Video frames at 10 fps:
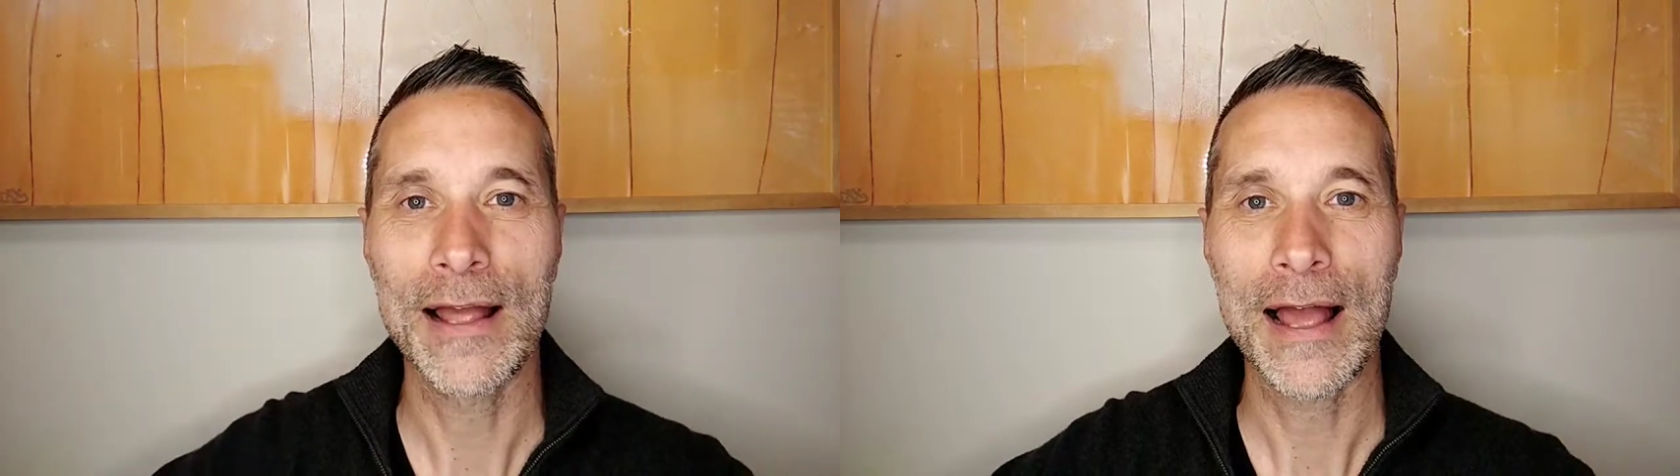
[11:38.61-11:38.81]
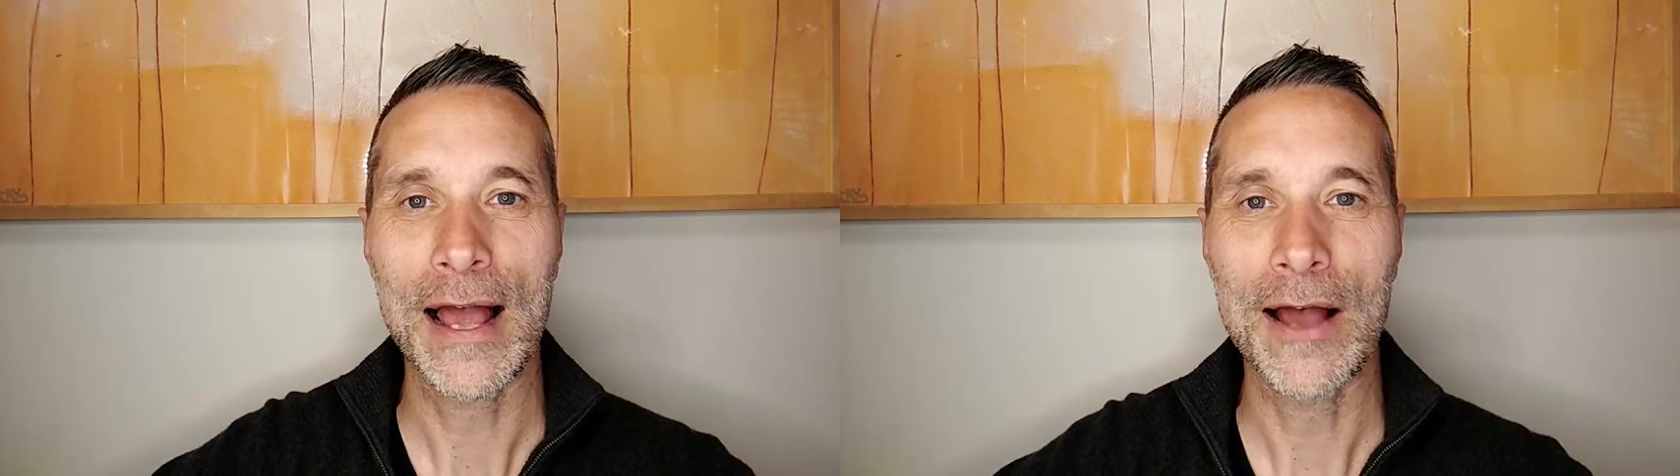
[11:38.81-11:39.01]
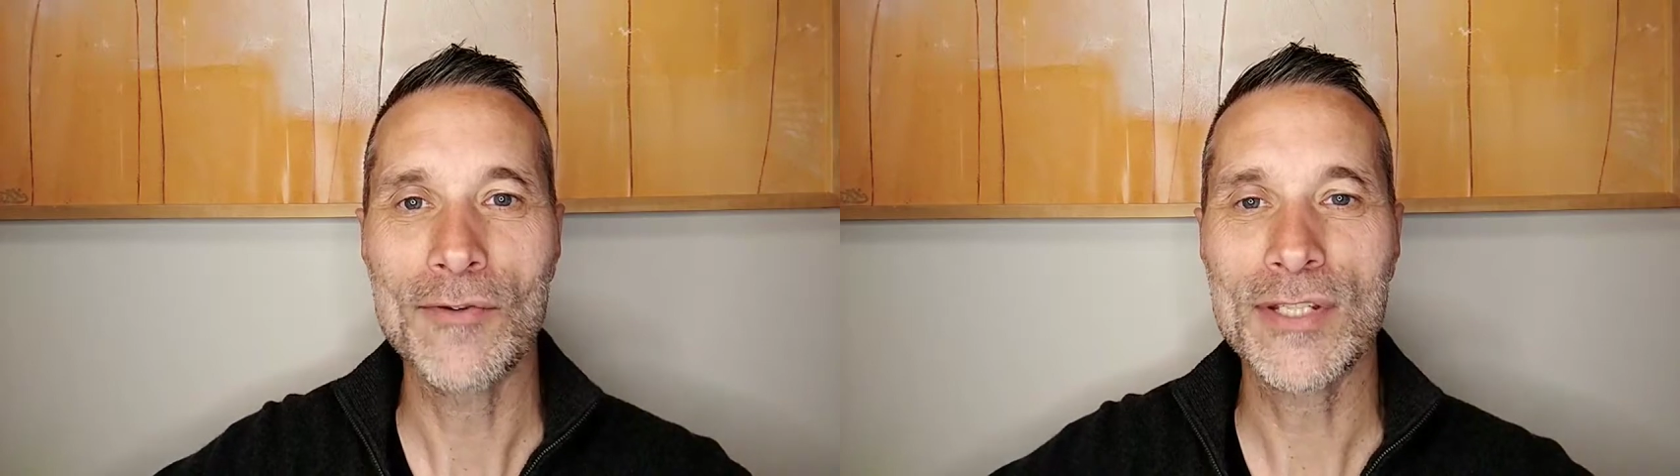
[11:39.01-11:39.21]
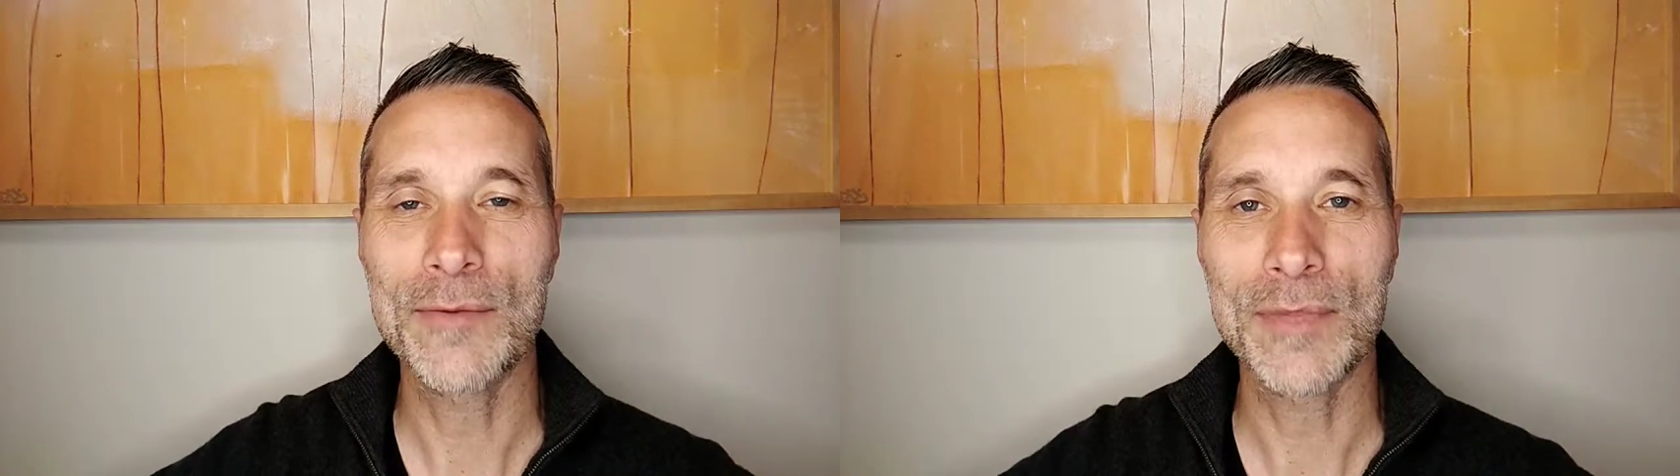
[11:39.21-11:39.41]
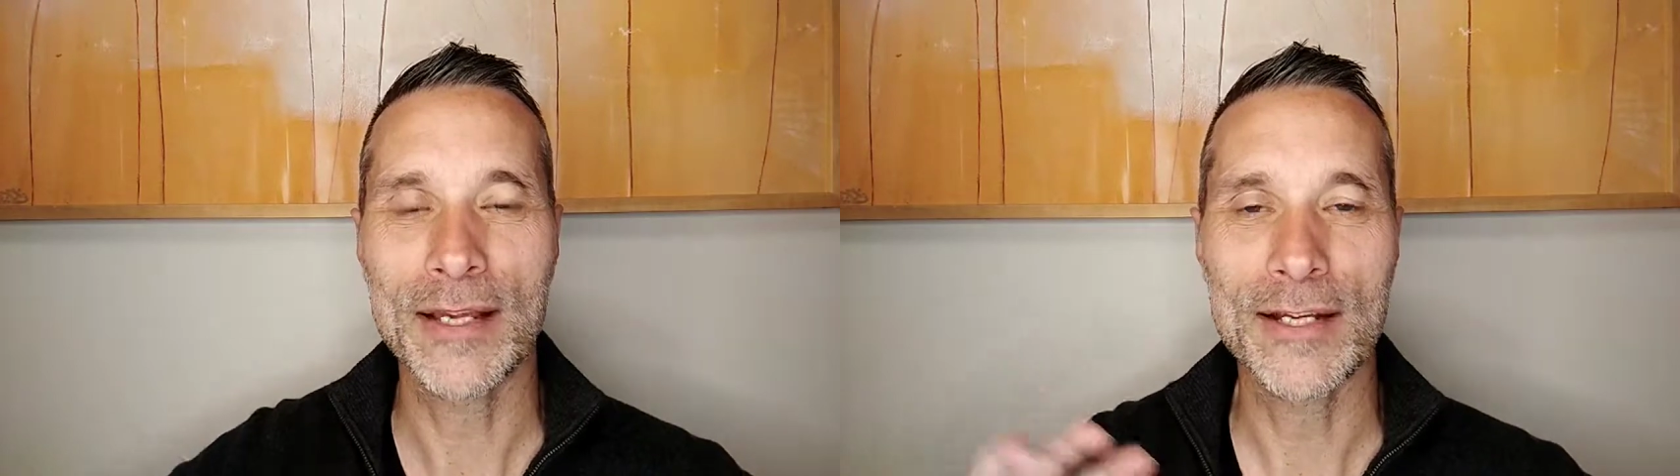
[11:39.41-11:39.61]
how
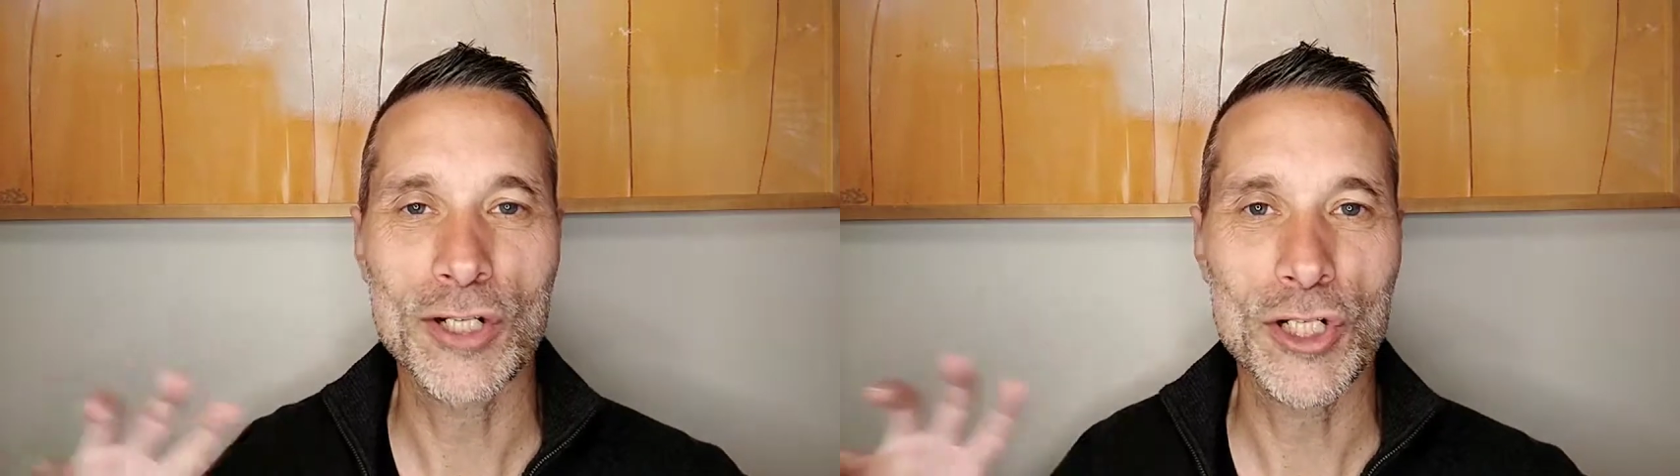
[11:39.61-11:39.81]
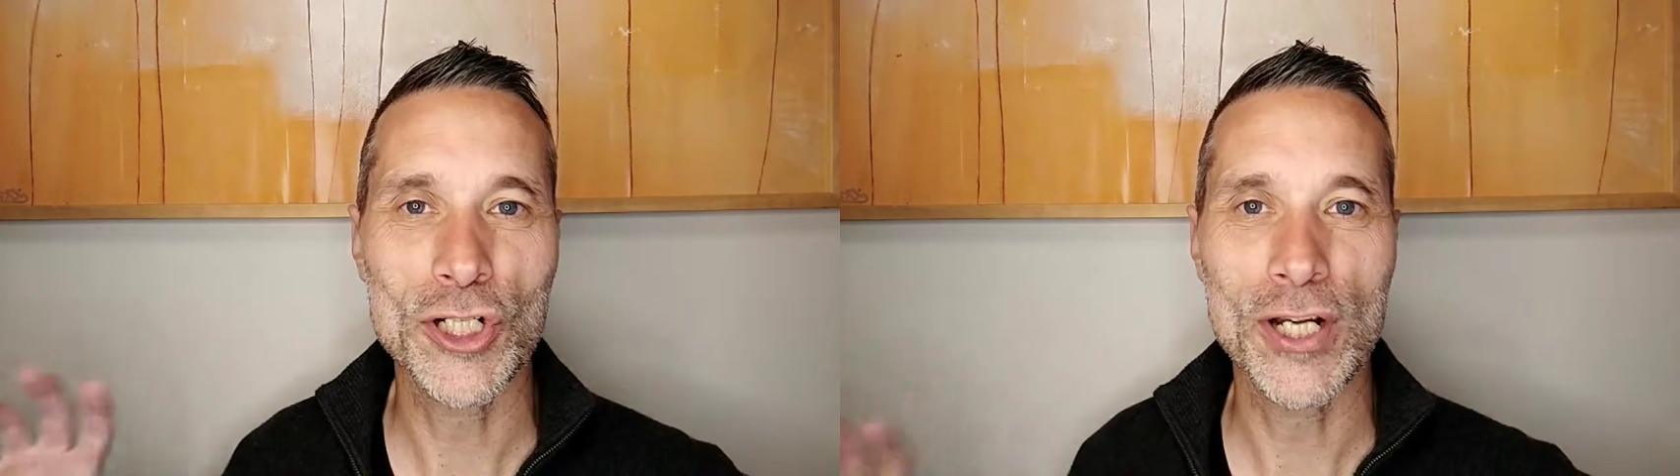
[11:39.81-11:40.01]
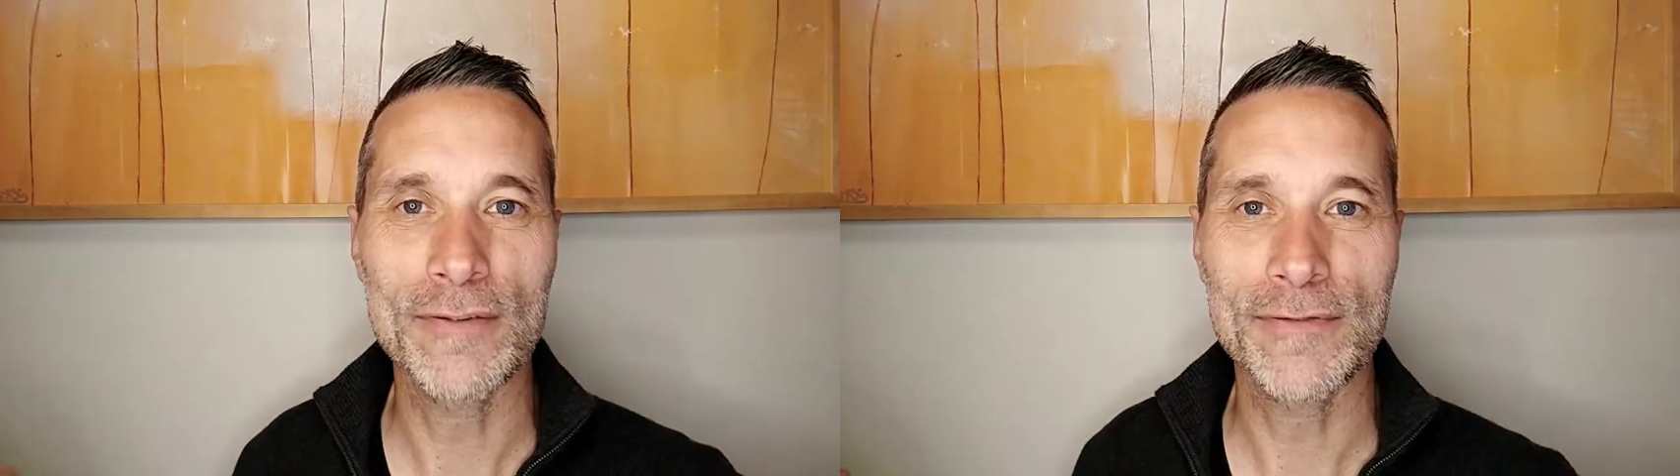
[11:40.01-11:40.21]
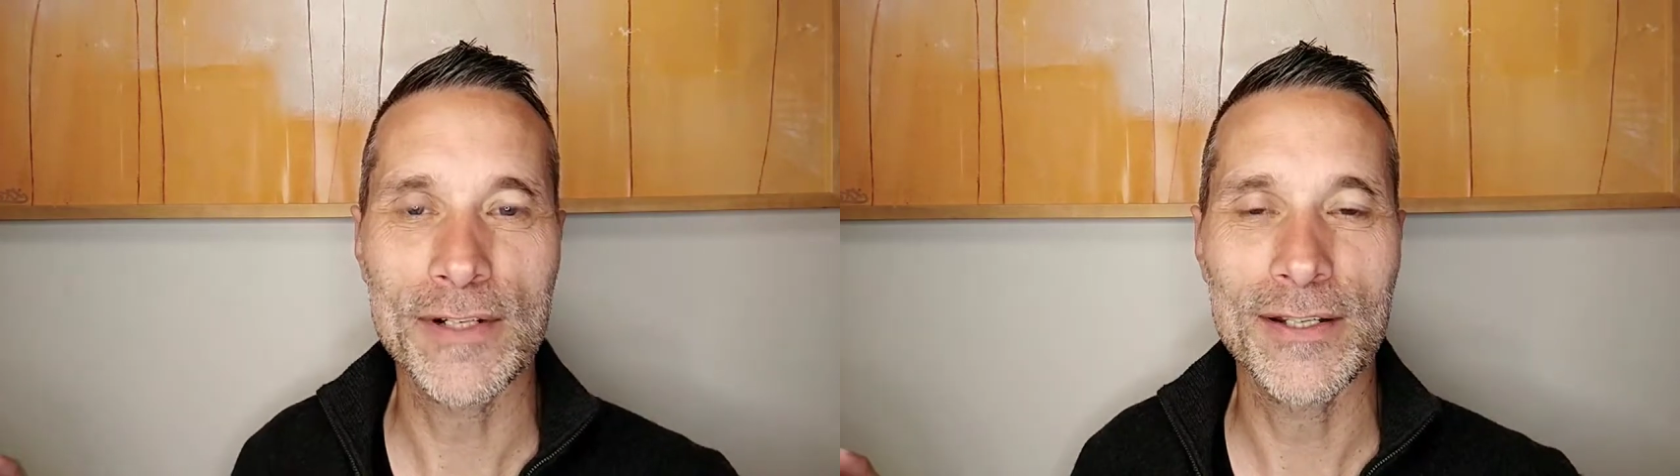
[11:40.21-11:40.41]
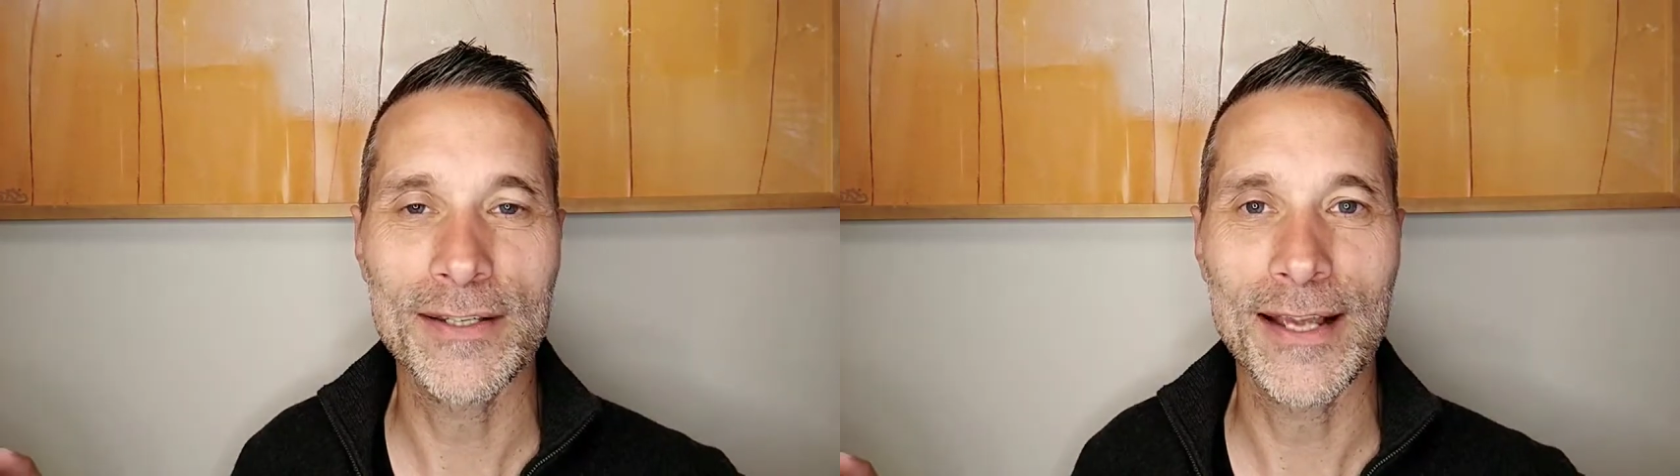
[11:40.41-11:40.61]
something can shift
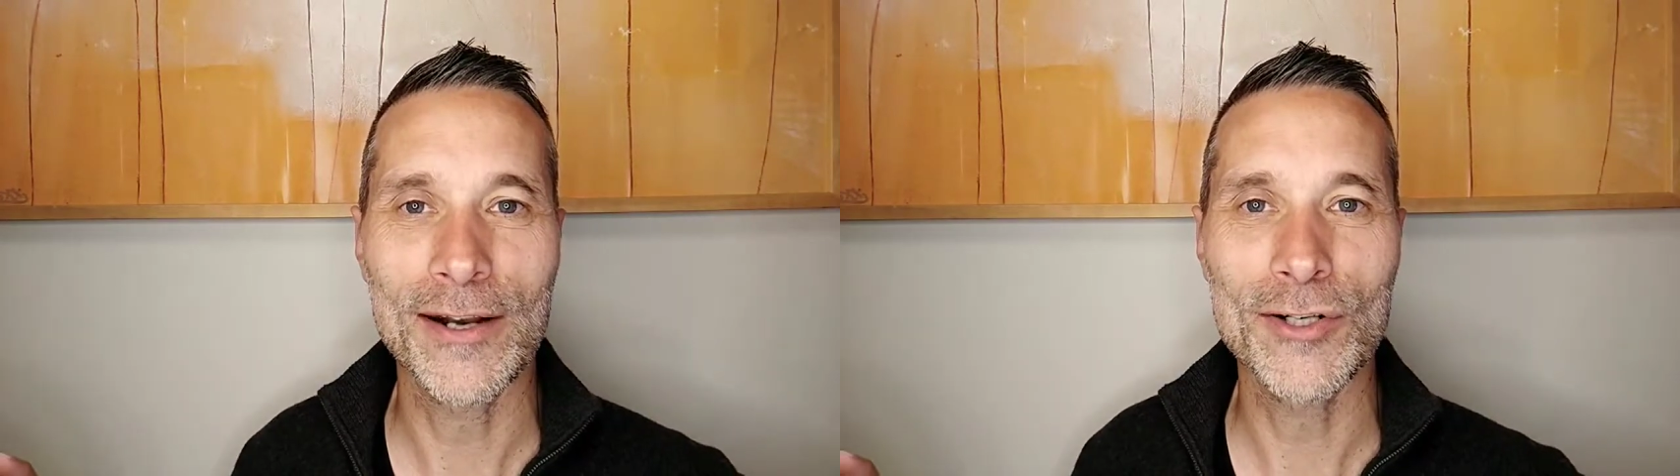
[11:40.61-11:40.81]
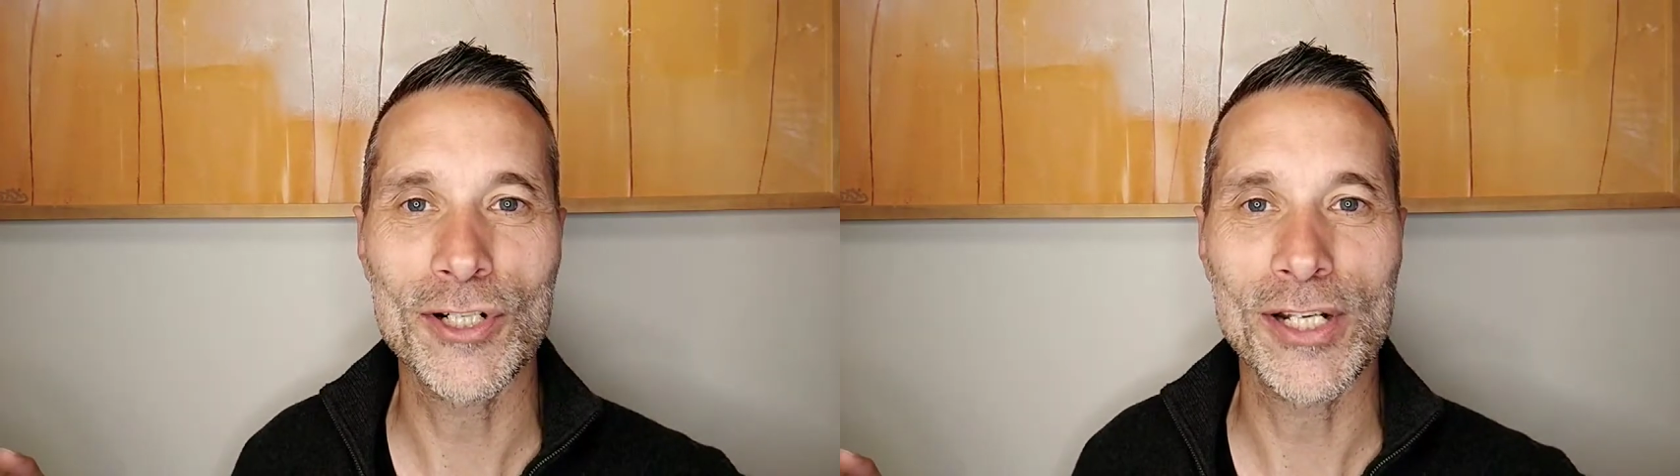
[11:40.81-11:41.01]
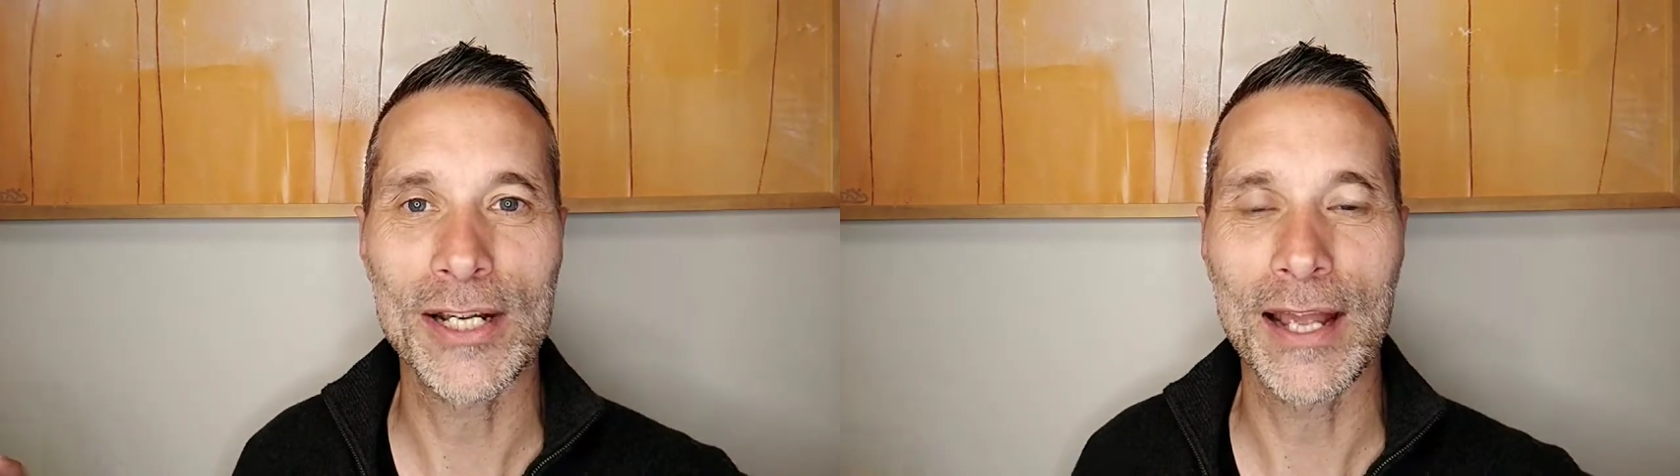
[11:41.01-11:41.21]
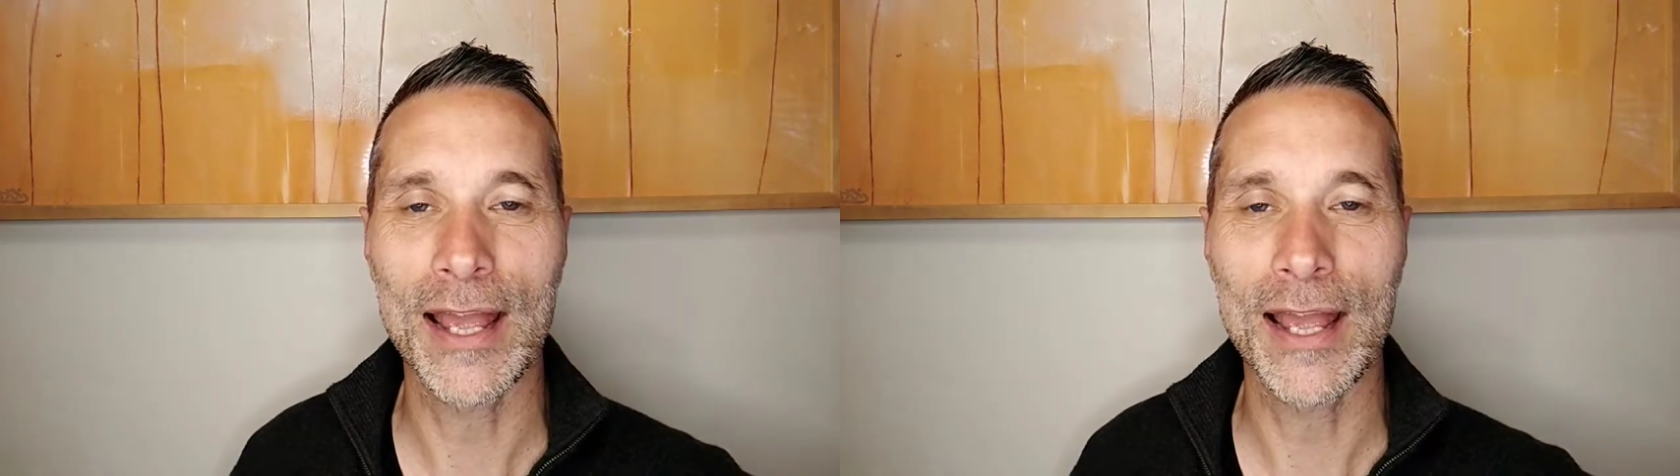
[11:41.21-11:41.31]
the energy.